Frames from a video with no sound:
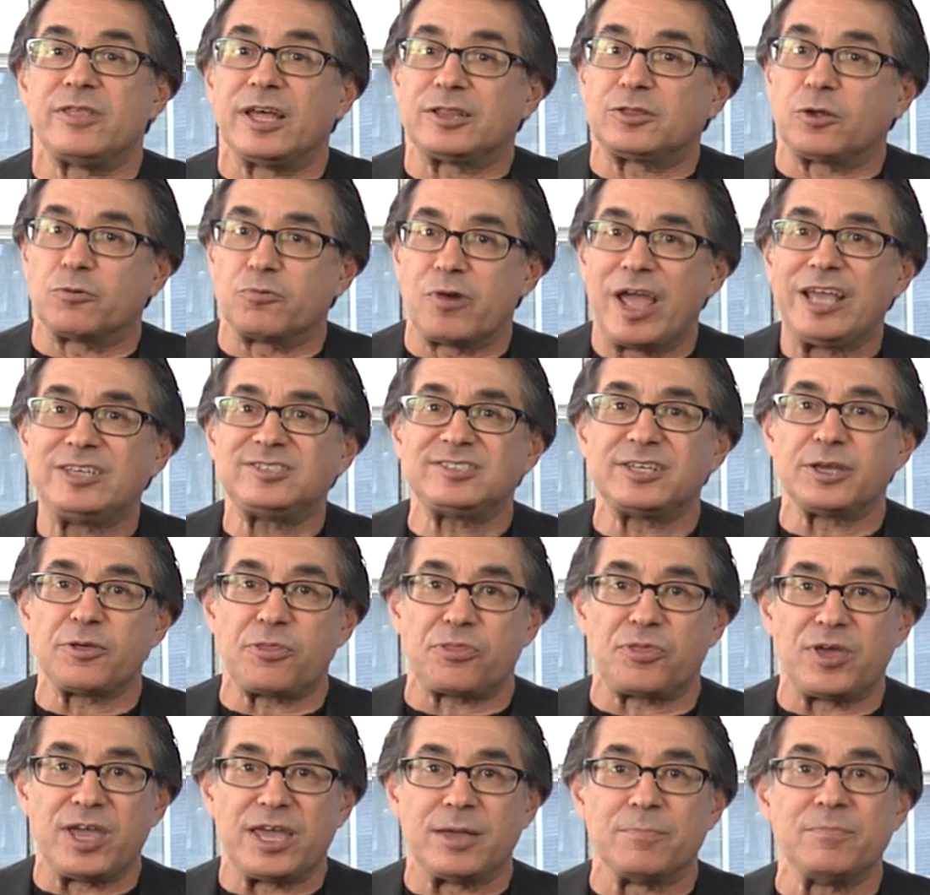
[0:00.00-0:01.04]
that the racing
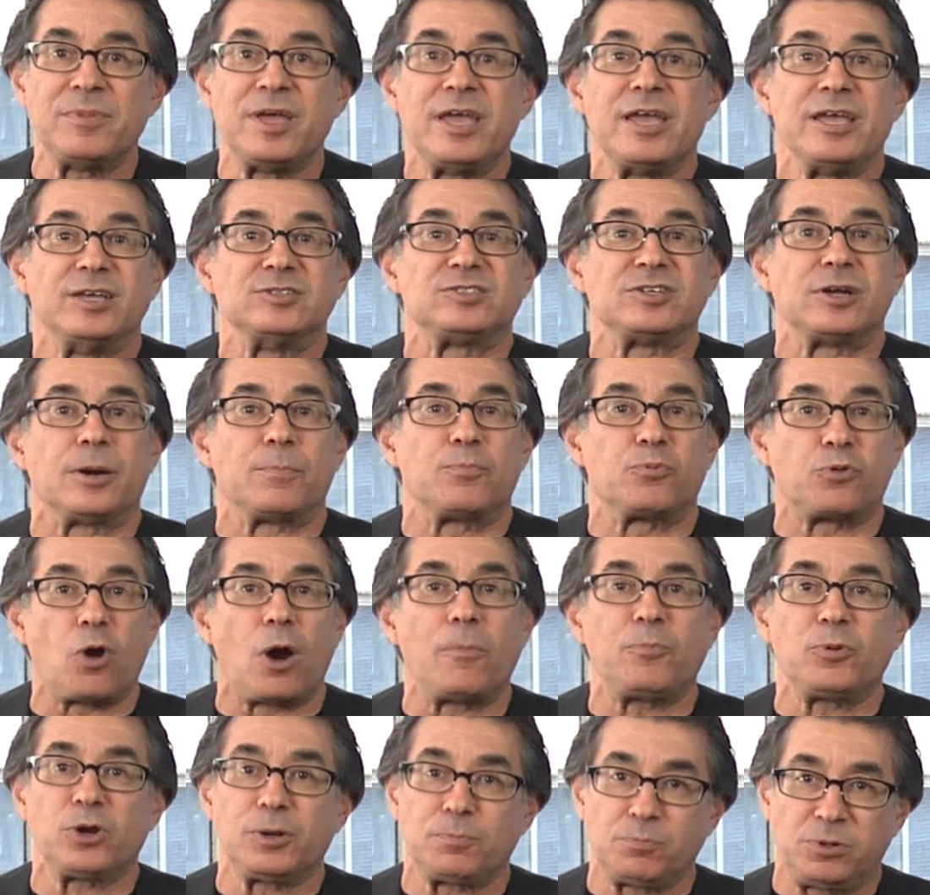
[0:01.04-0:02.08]
theme is an
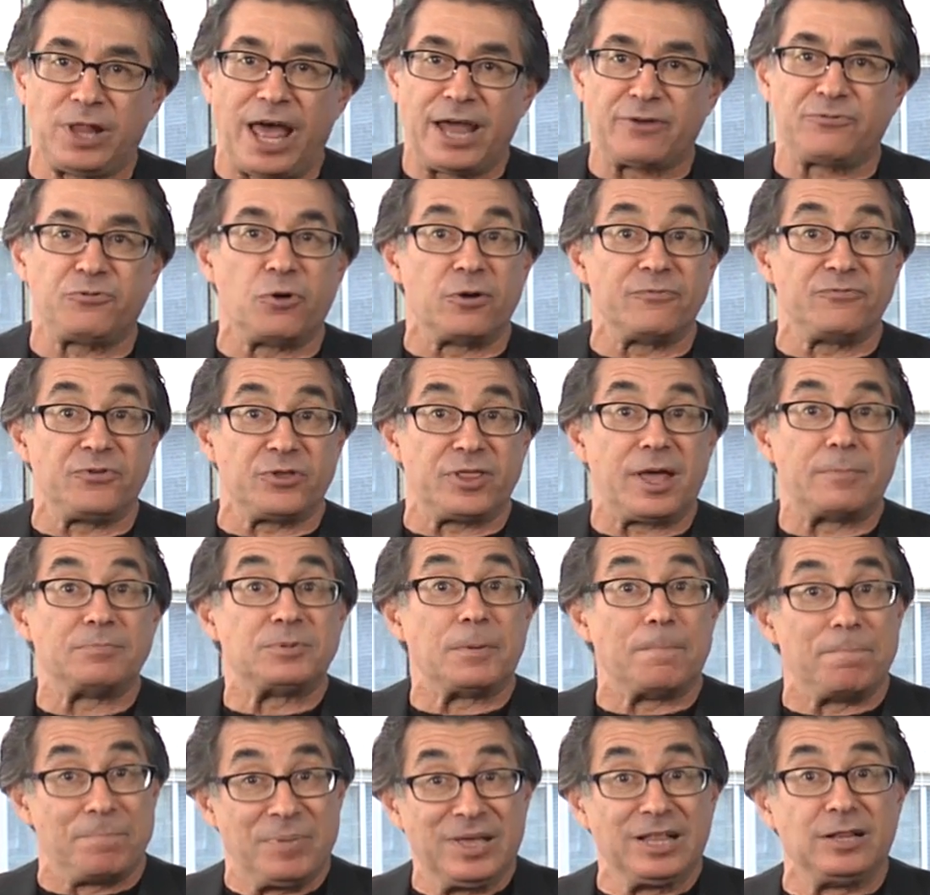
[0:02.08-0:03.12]
appropriate platform for them
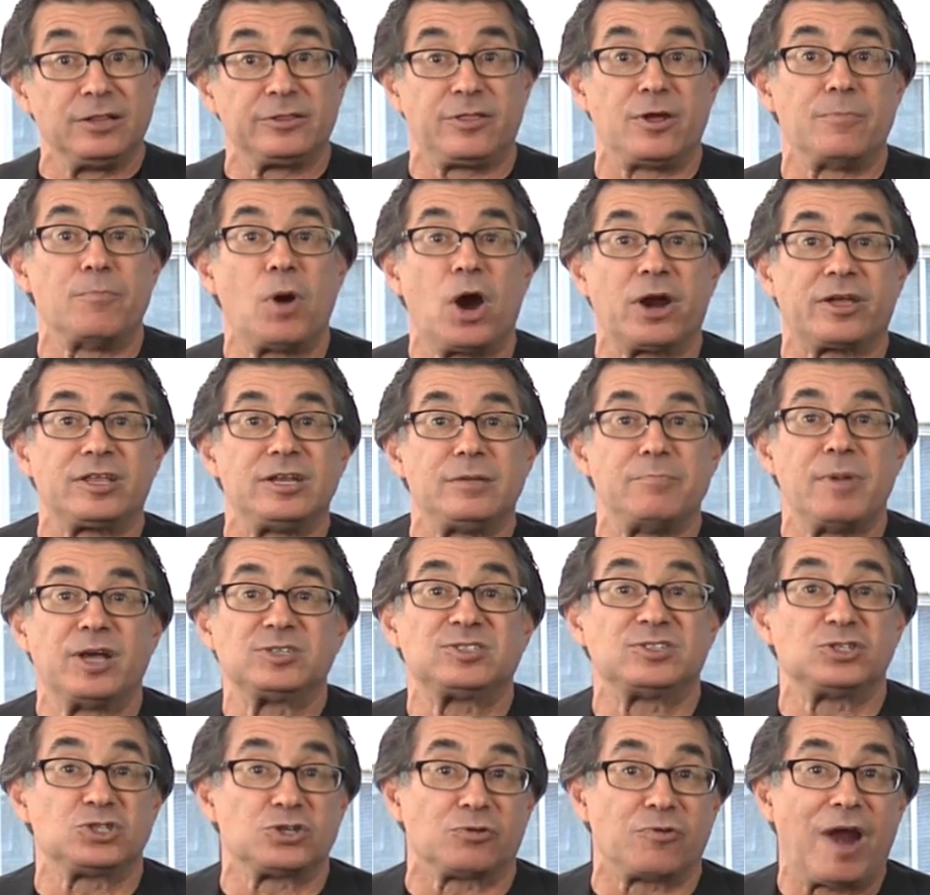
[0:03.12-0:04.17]
to build their marketing
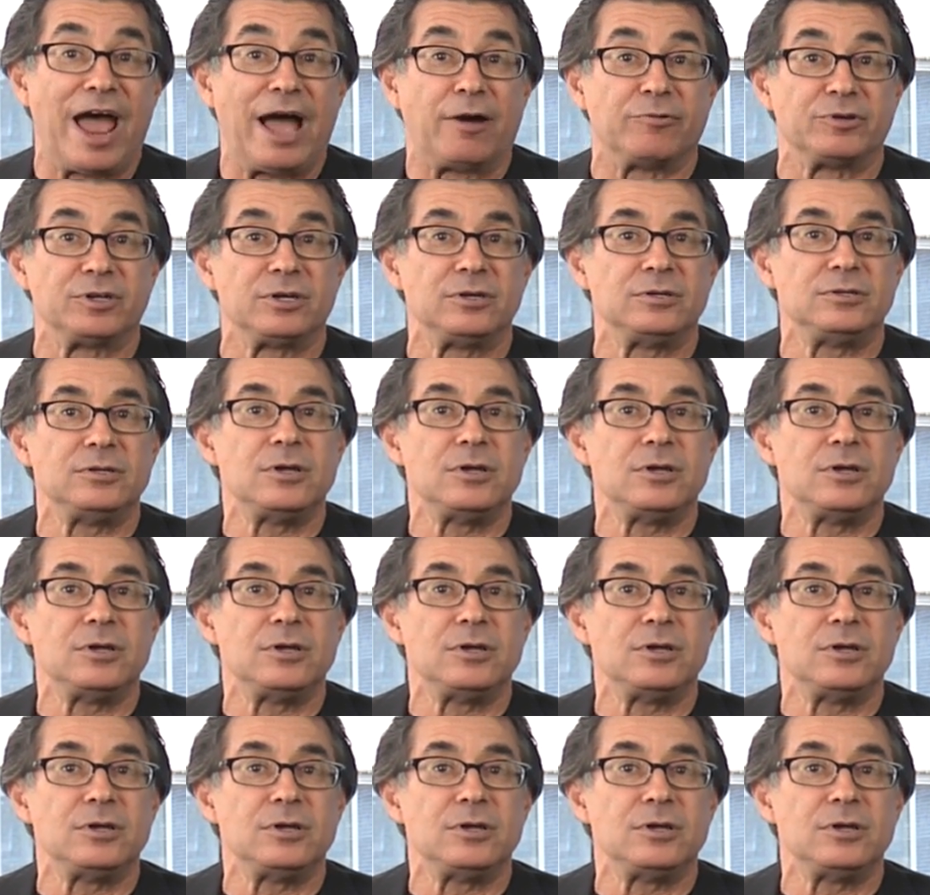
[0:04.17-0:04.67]
message around.